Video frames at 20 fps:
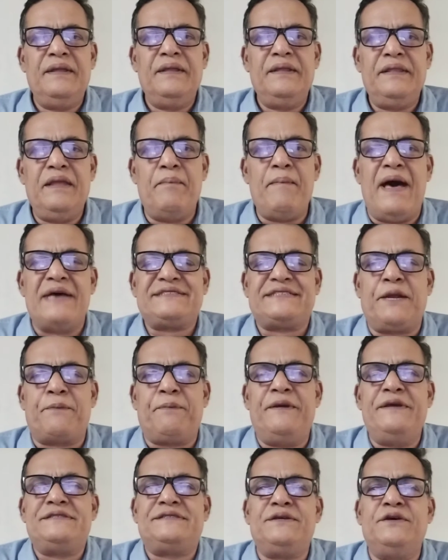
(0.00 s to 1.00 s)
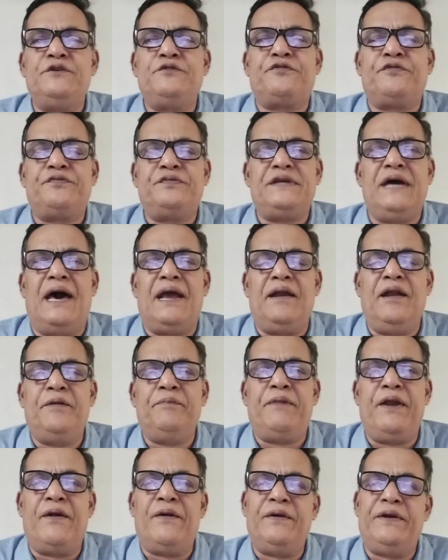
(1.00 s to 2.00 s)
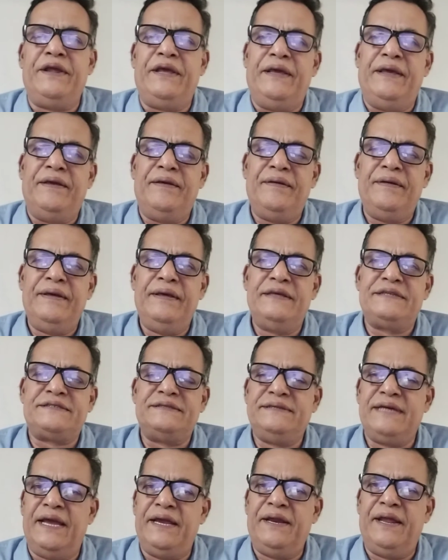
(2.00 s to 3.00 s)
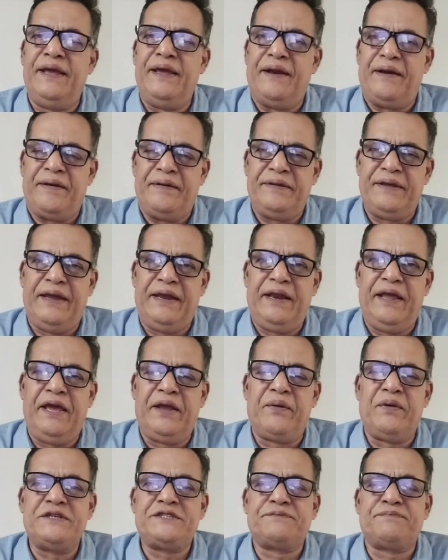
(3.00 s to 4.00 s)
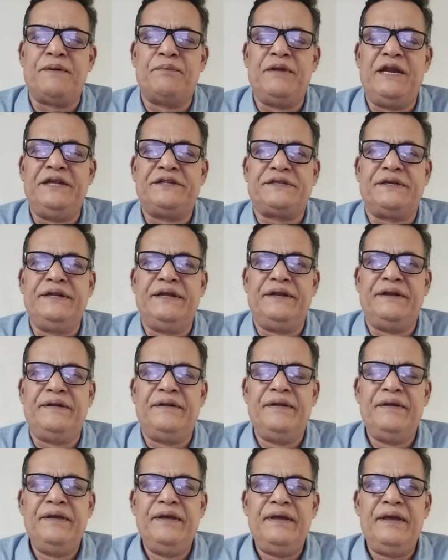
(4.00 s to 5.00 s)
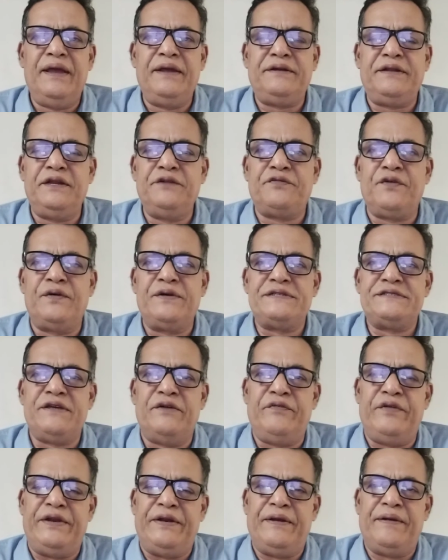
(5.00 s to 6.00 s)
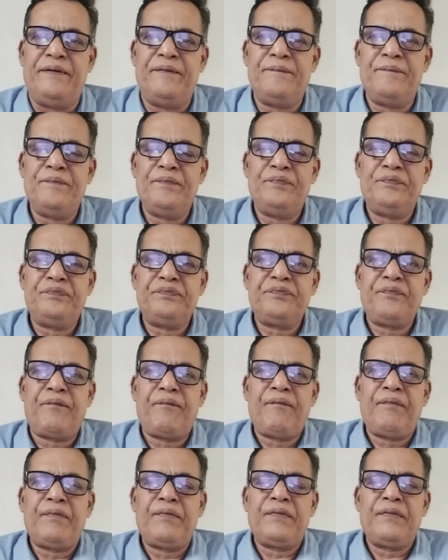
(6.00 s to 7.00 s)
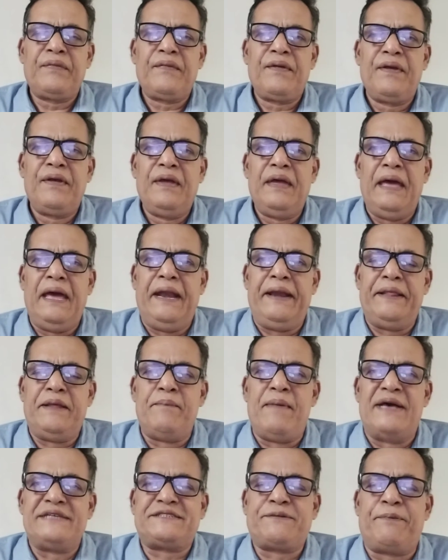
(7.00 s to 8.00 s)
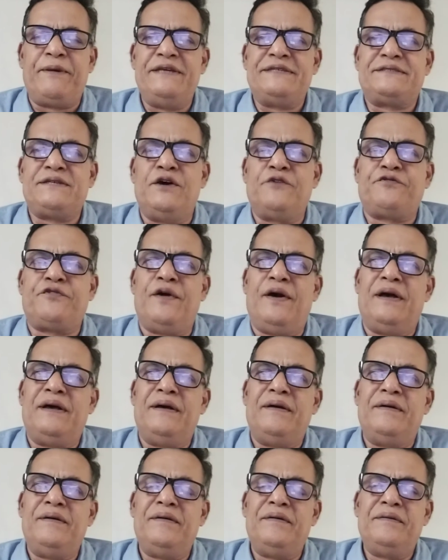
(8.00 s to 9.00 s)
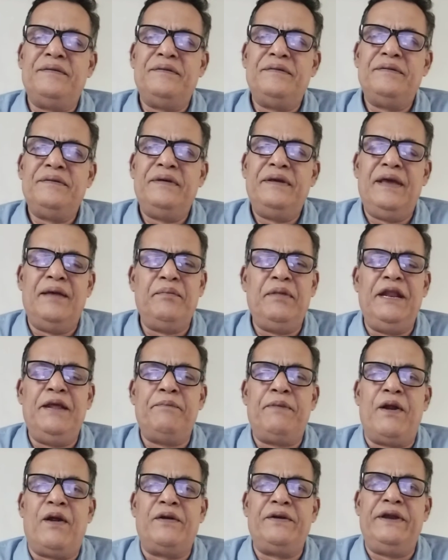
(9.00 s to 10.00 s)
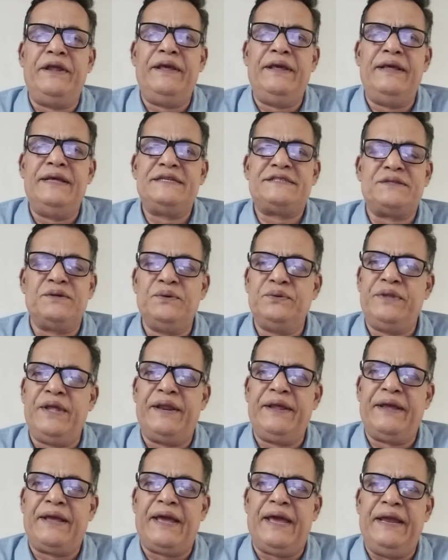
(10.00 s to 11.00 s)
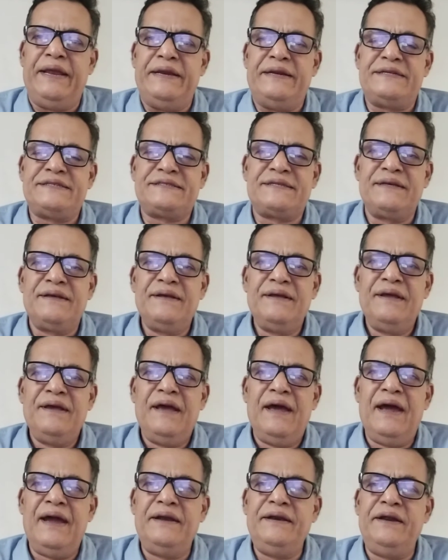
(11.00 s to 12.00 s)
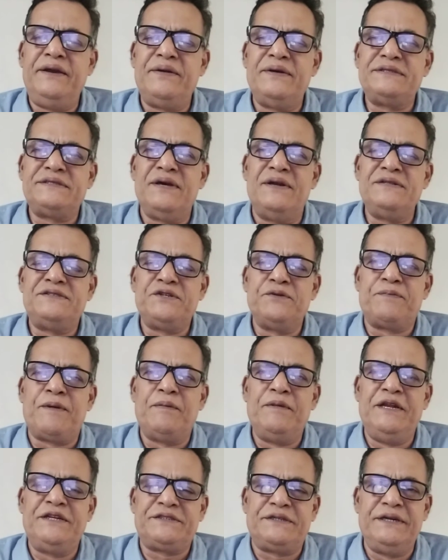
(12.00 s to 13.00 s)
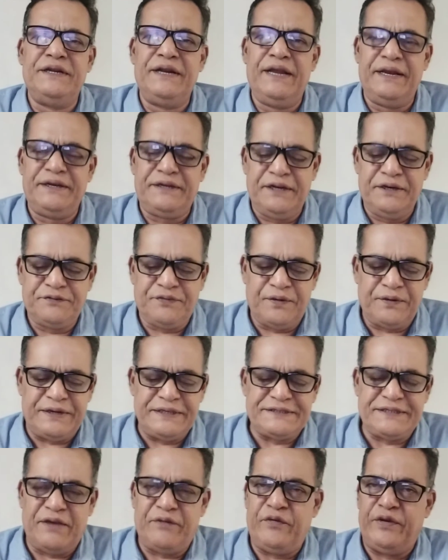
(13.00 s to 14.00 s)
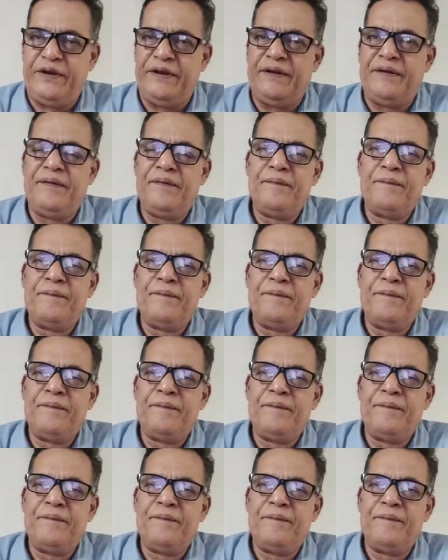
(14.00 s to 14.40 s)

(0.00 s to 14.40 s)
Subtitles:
The masterpiece of Charlotte Bronte is Jane Eyre. Jane Eyre was published in 1847. And the masterpiece of Emily Bronte is Wuthering Heights, and it was also published in 1847.